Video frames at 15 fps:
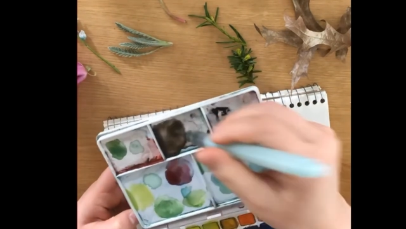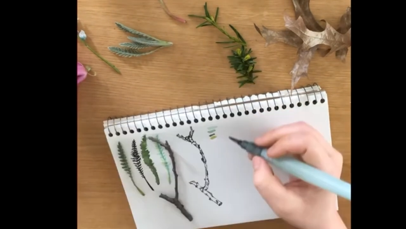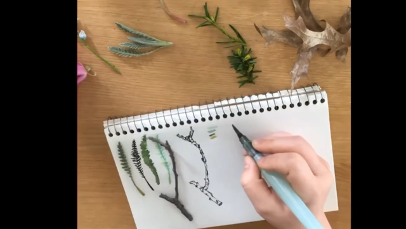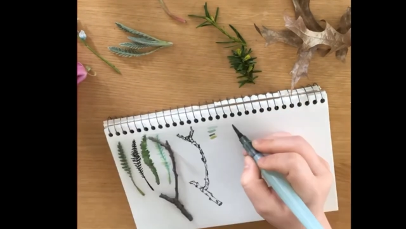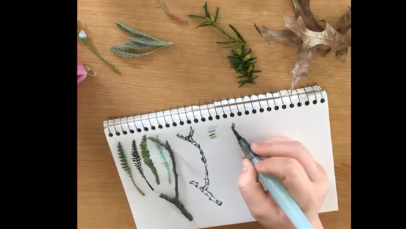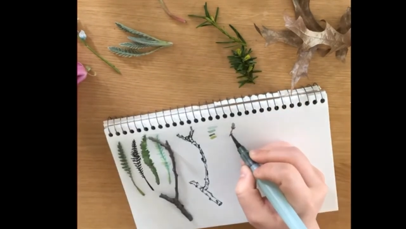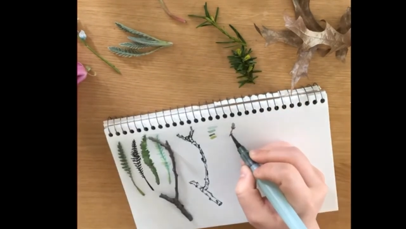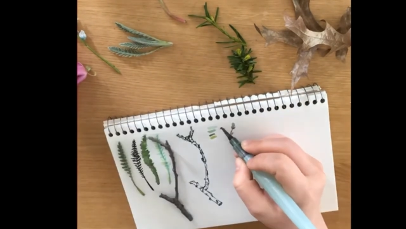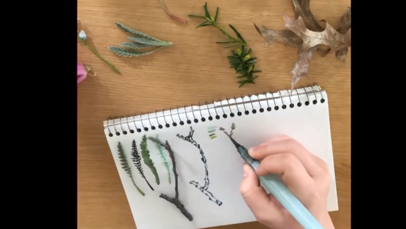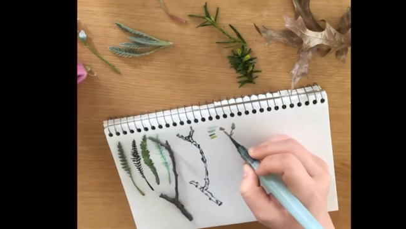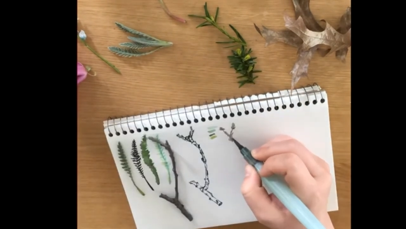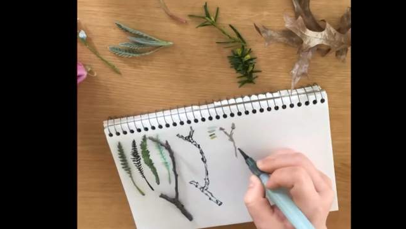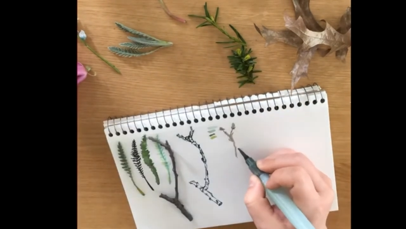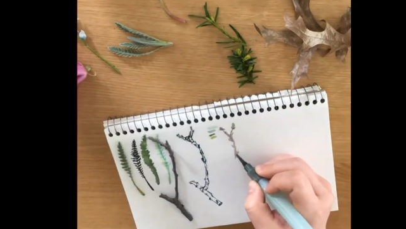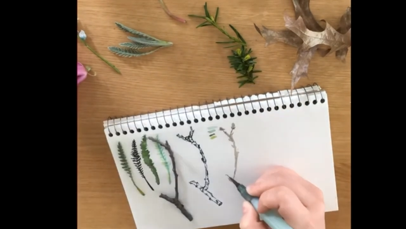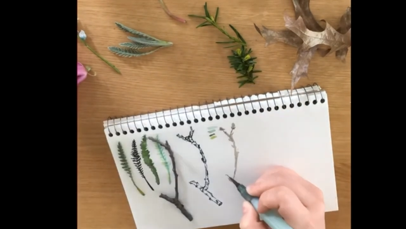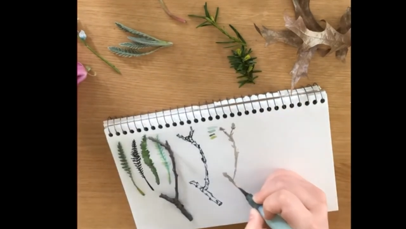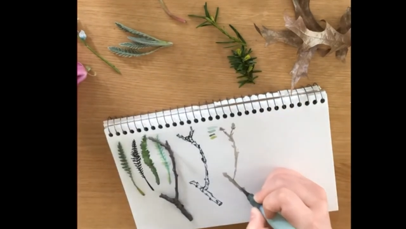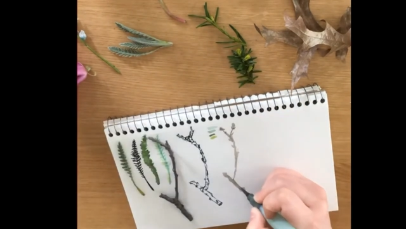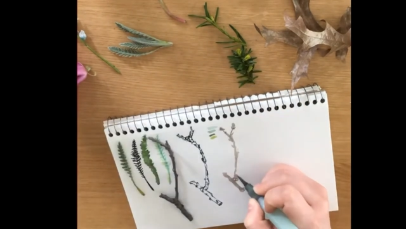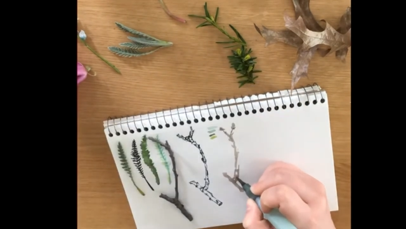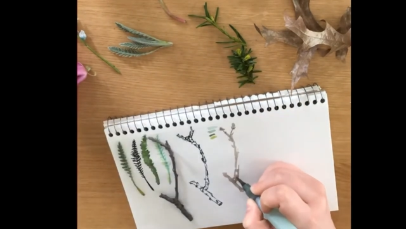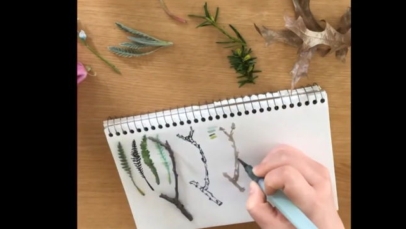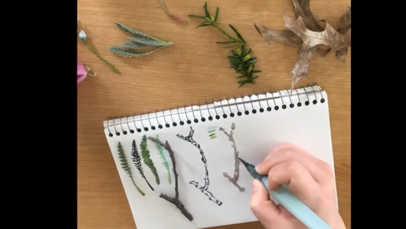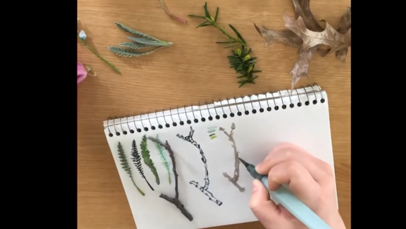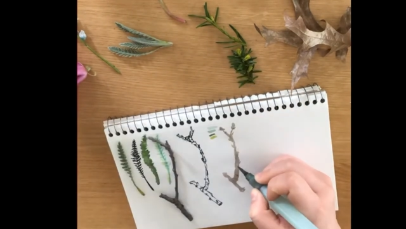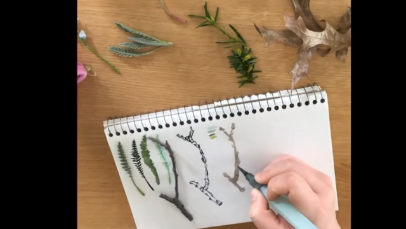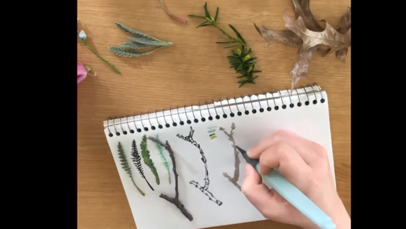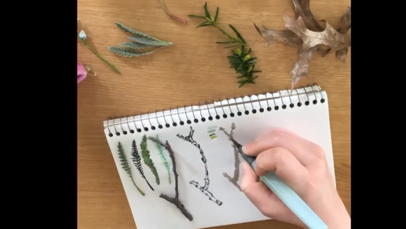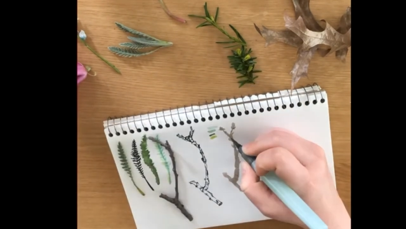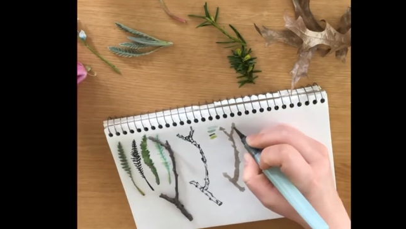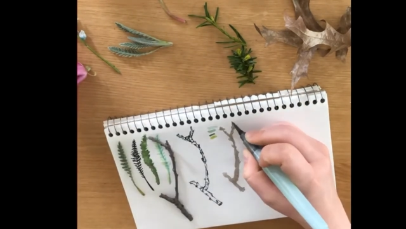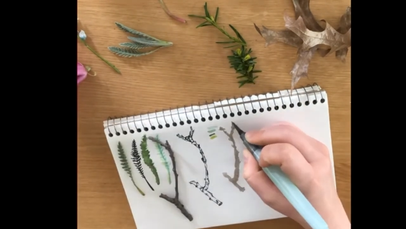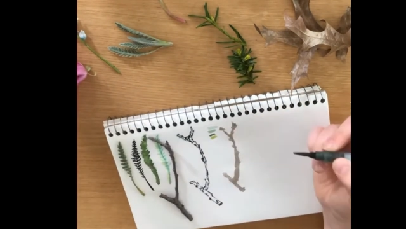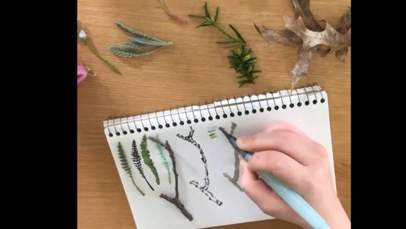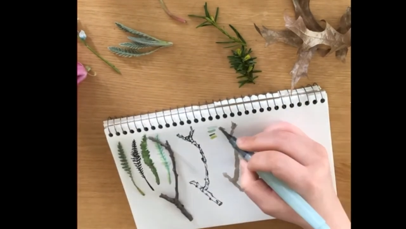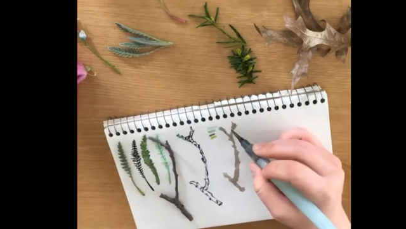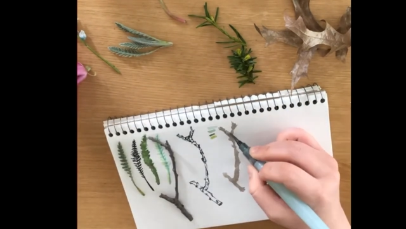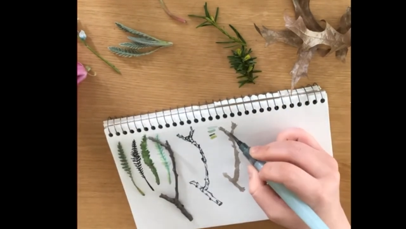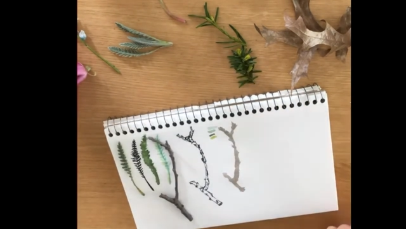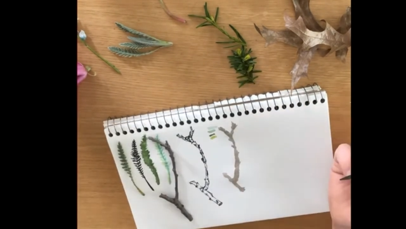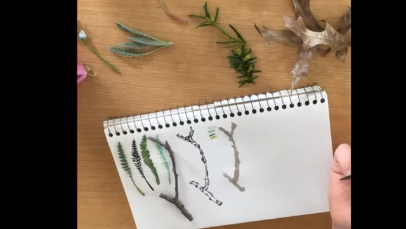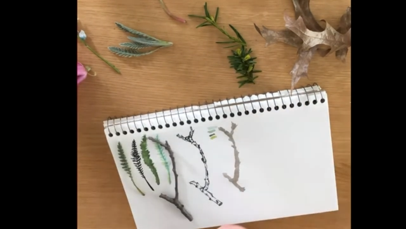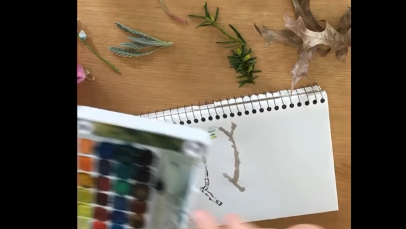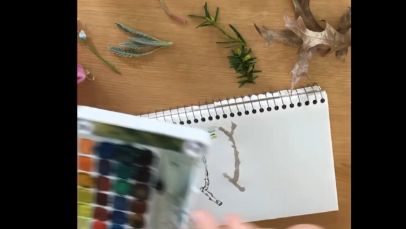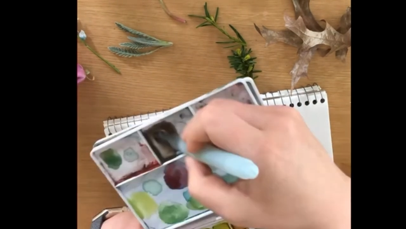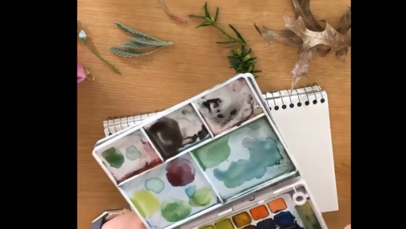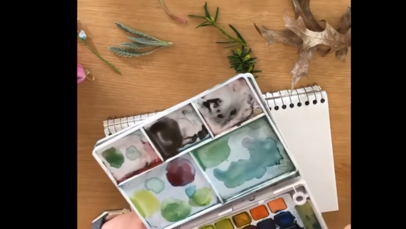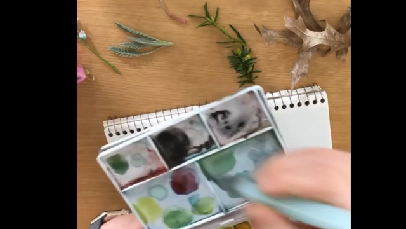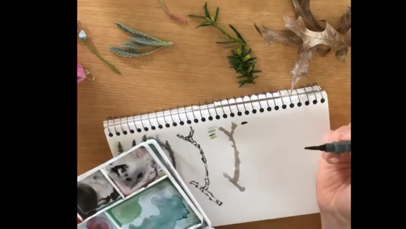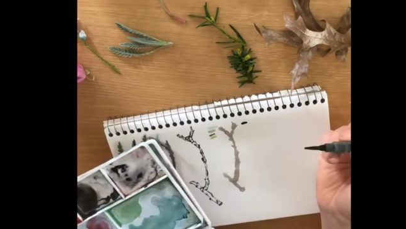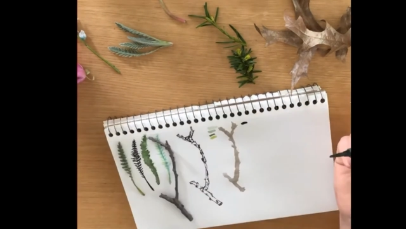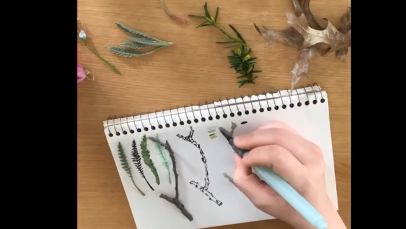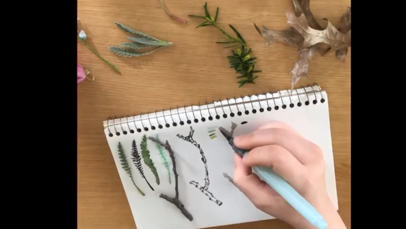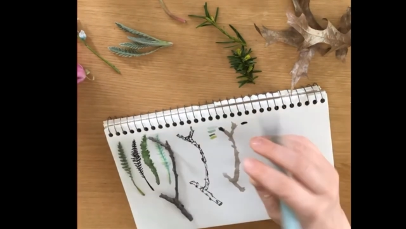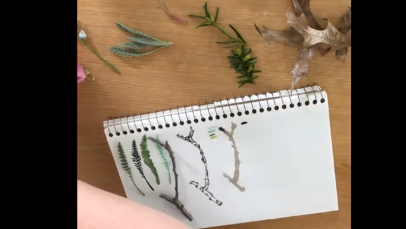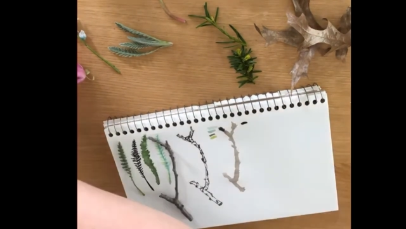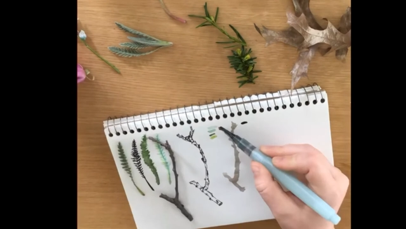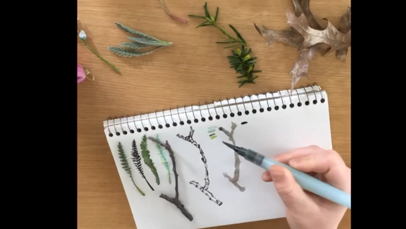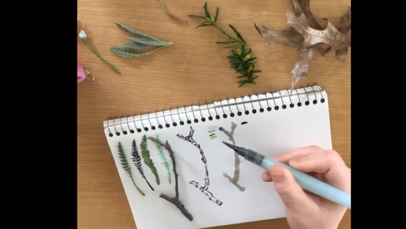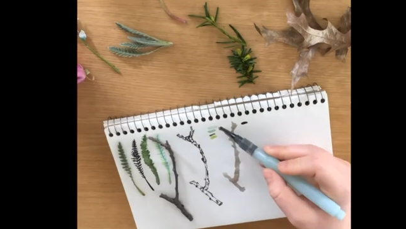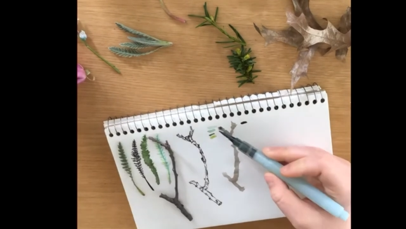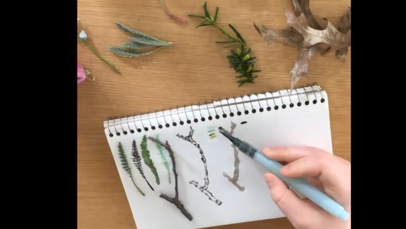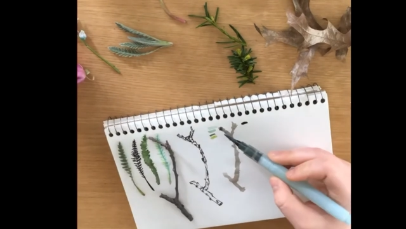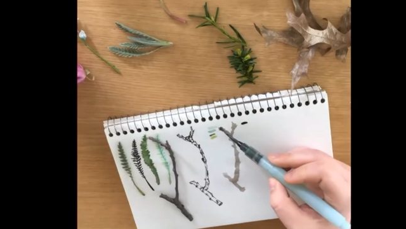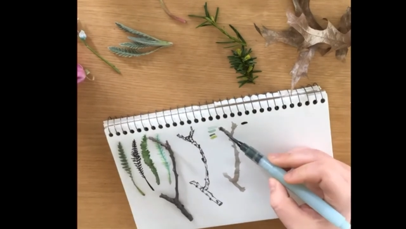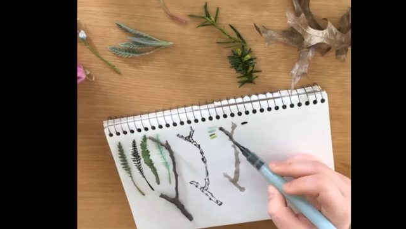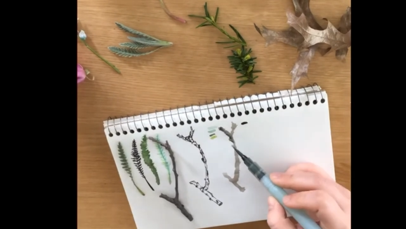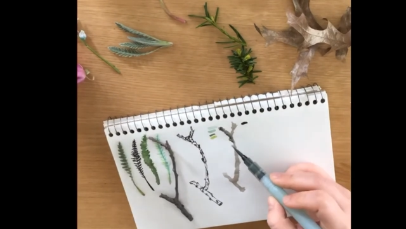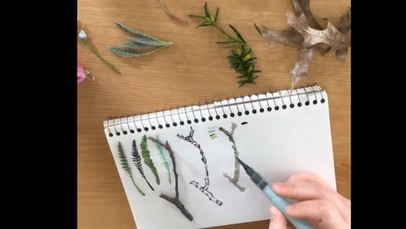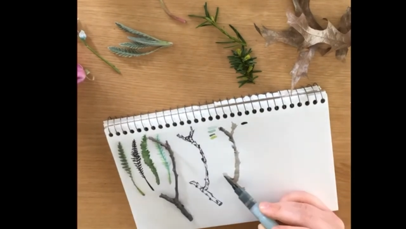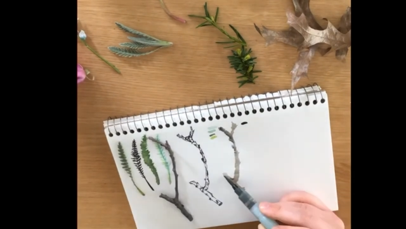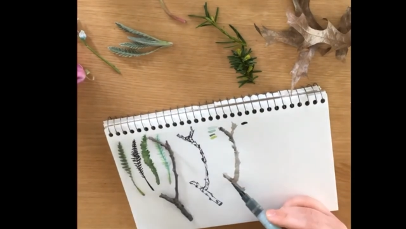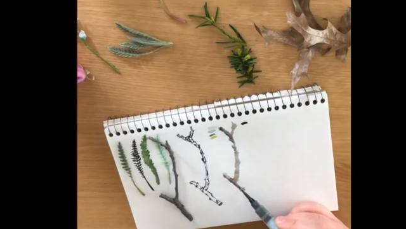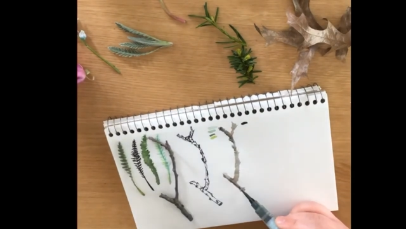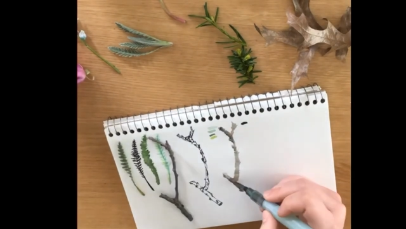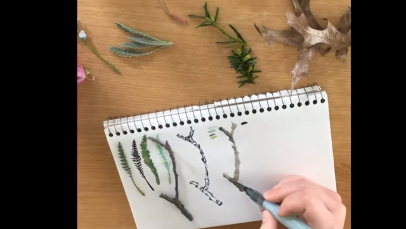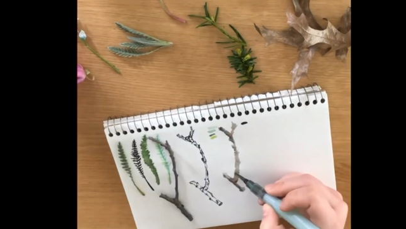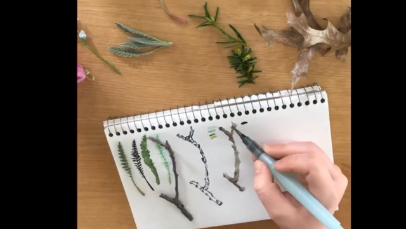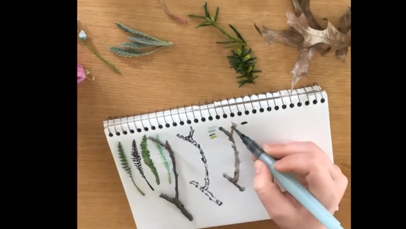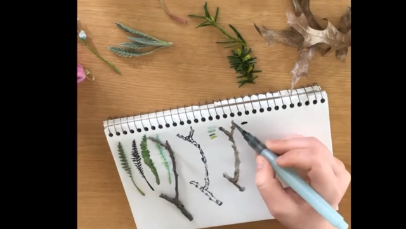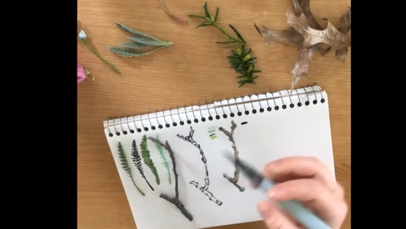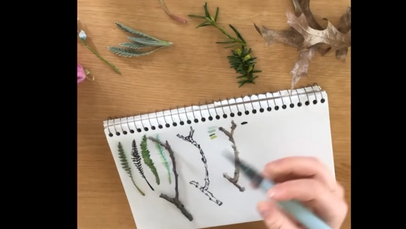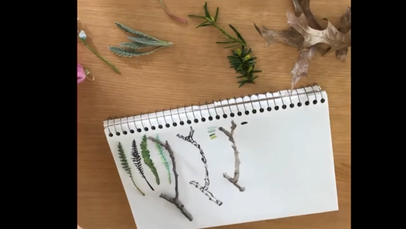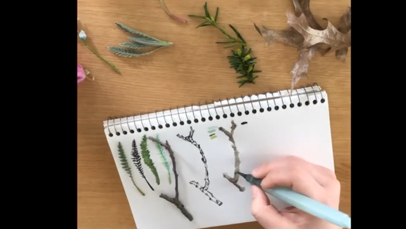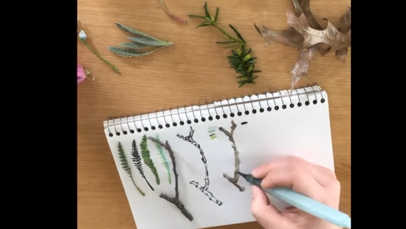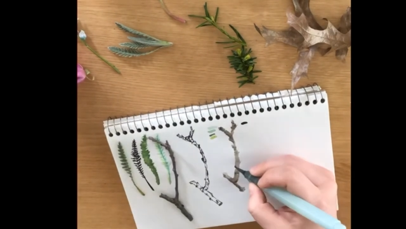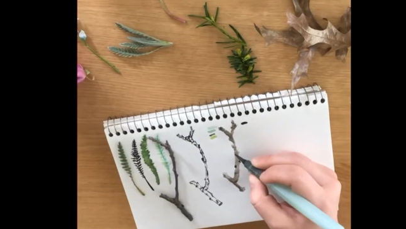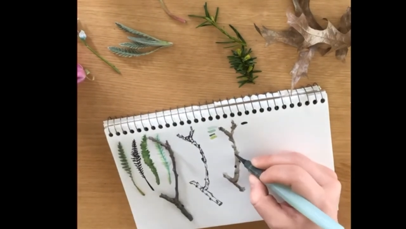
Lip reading: (no speaker visible)